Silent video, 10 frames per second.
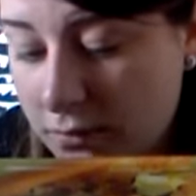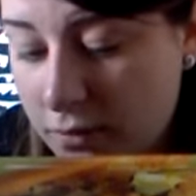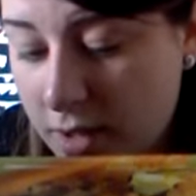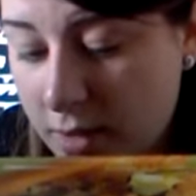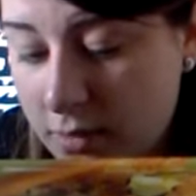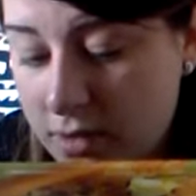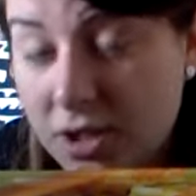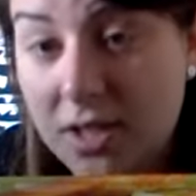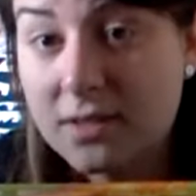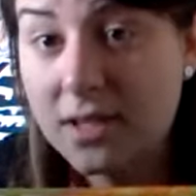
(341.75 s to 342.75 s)
really would
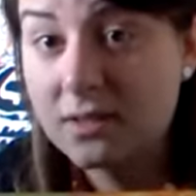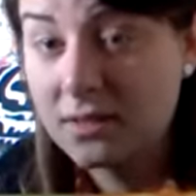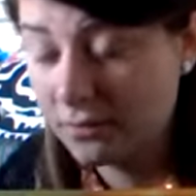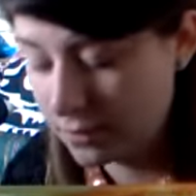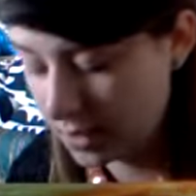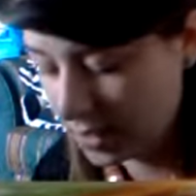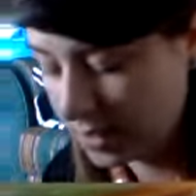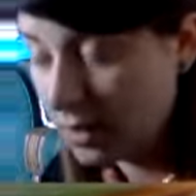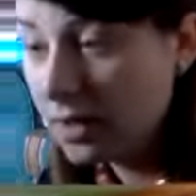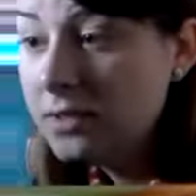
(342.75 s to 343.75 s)
suggest it because they're really
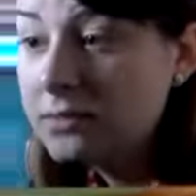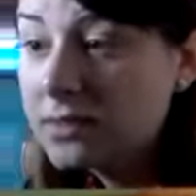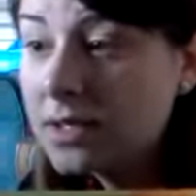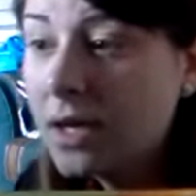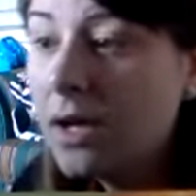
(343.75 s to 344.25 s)
nice.